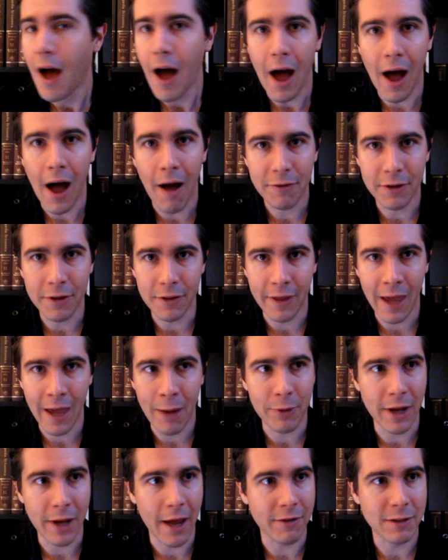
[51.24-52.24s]
After that
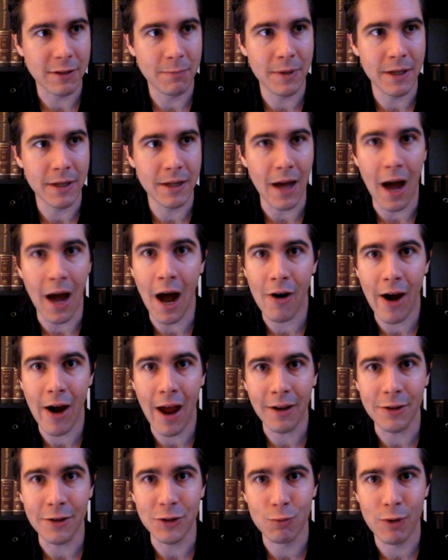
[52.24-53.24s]
would have to be R.
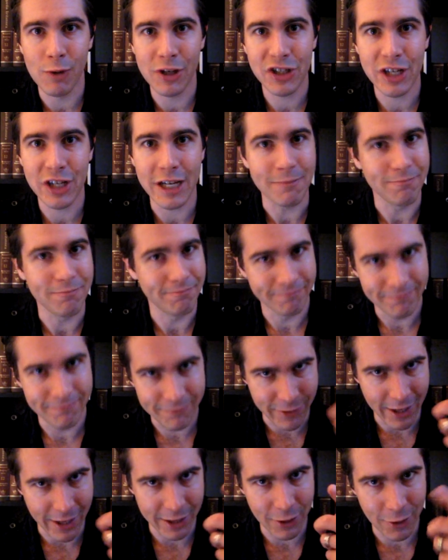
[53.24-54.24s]
Hellas, Richie.
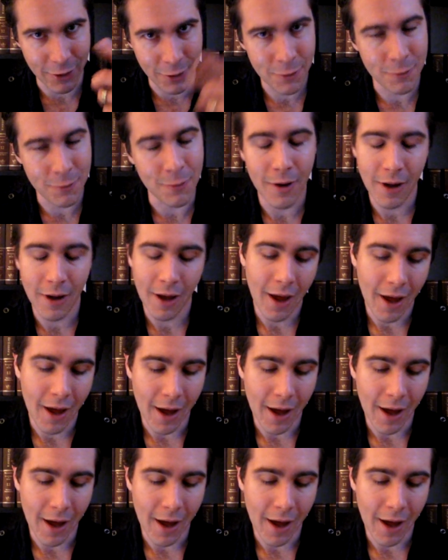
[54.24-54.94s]
Thank you.